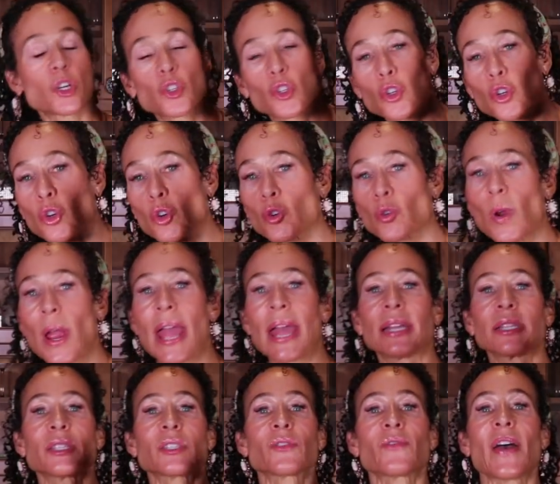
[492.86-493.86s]

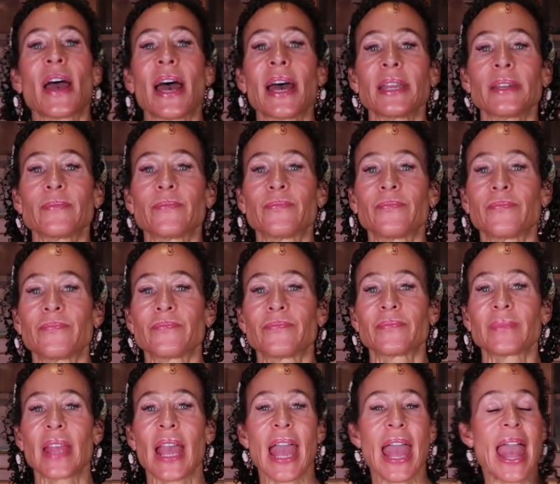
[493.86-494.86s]
trans fat,
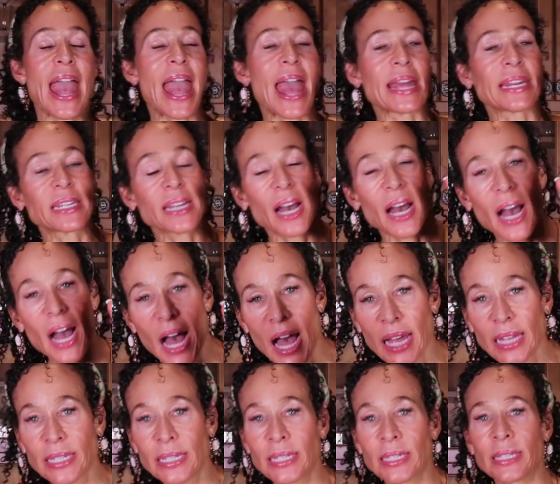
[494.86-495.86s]
and
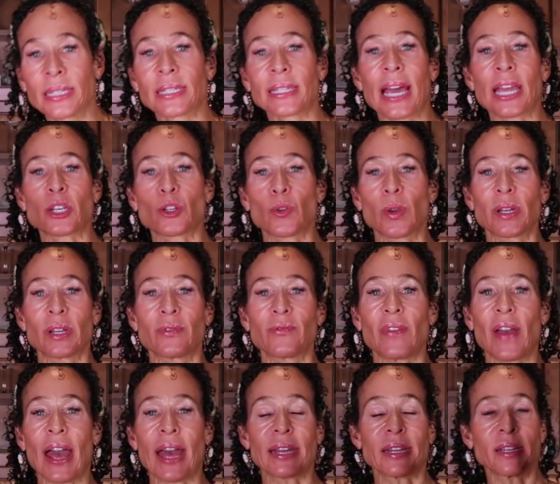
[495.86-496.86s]
unsaturated
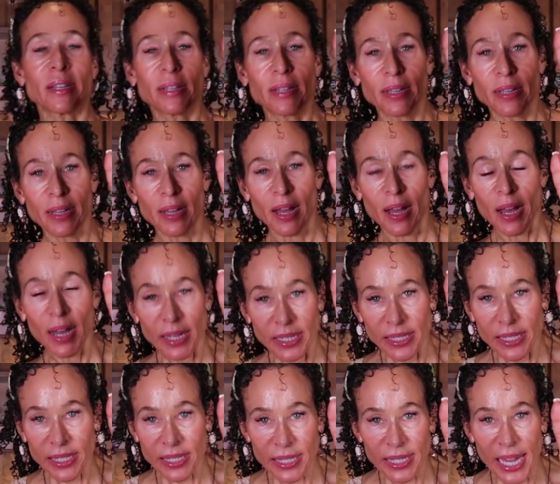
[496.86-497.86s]
fat.
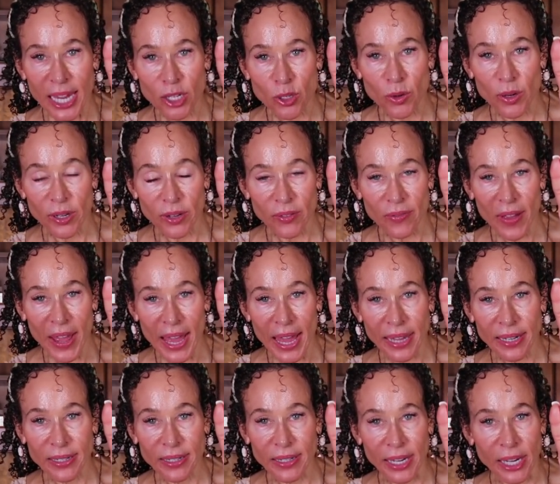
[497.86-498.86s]
Unsaturated
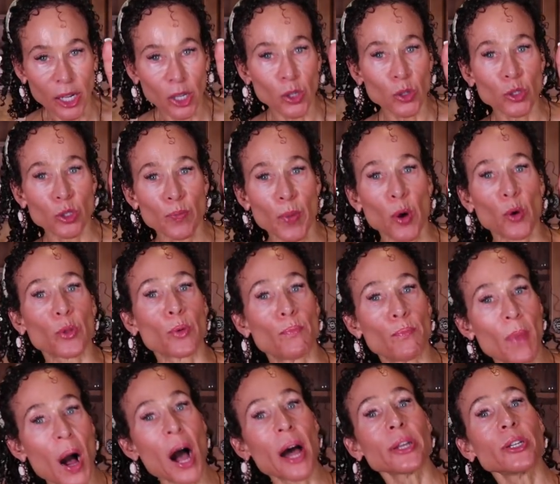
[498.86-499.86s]
fat includes both
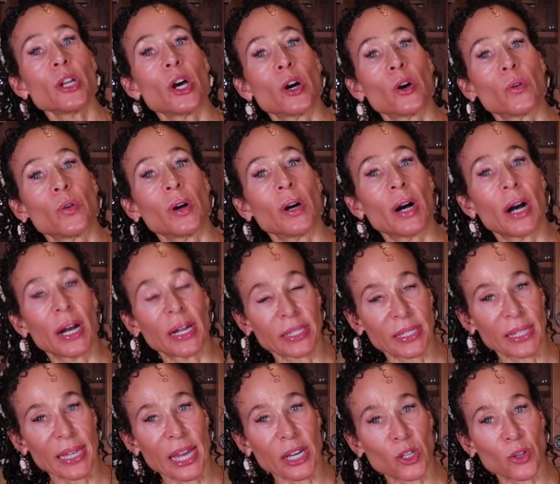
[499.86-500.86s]
mono
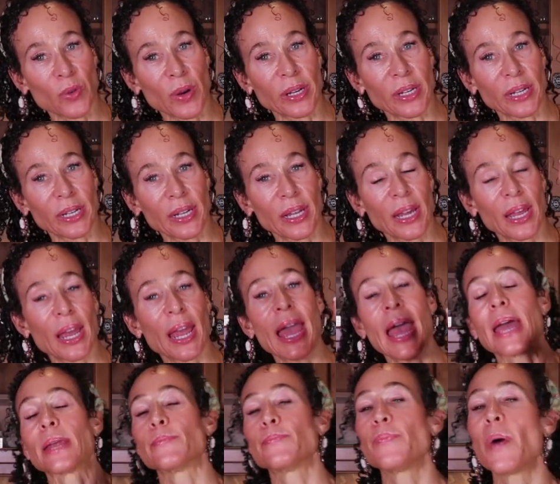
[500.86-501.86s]
unsaturated
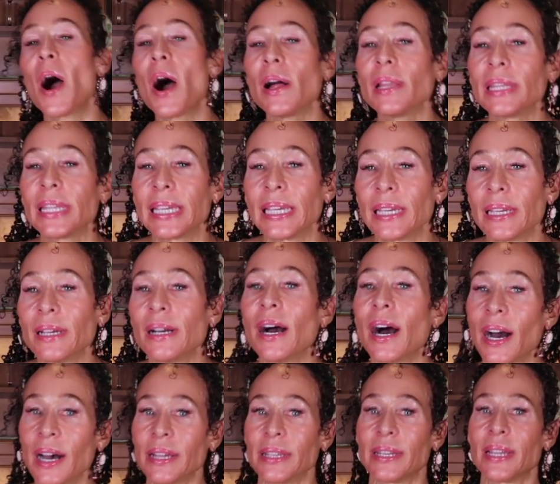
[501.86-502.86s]
and poly
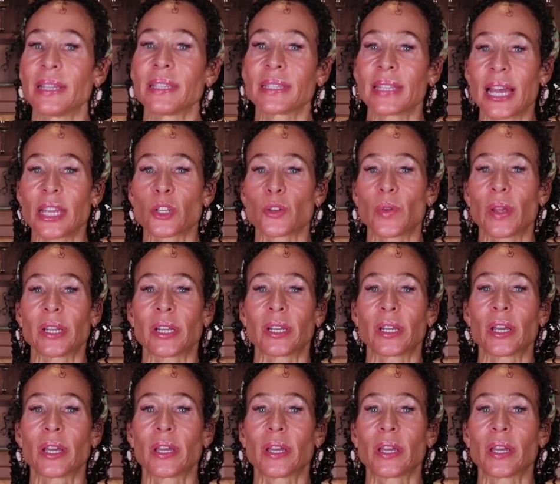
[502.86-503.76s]
unsaturated.